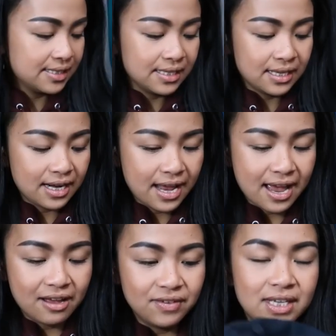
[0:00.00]
Next thing that I
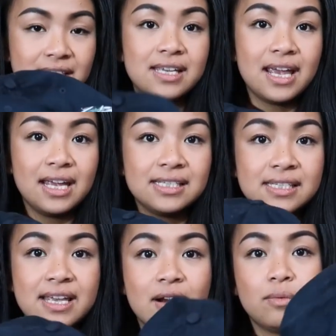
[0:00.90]
have is a
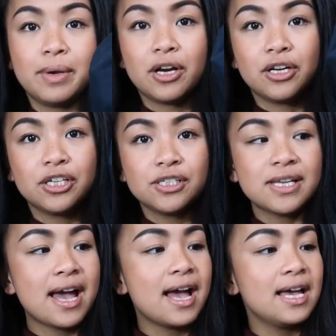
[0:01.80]
Seattle Mariners
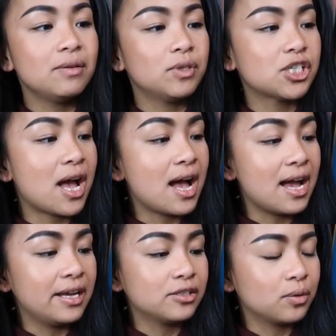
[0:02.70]
hat, which
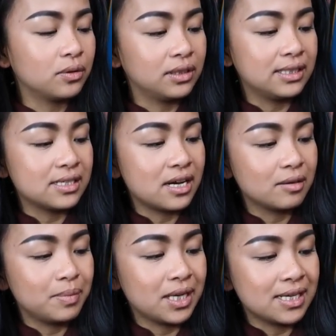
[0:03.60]
I totally
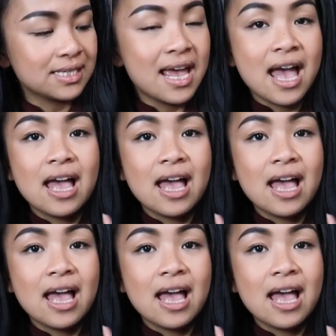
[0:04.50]
dug because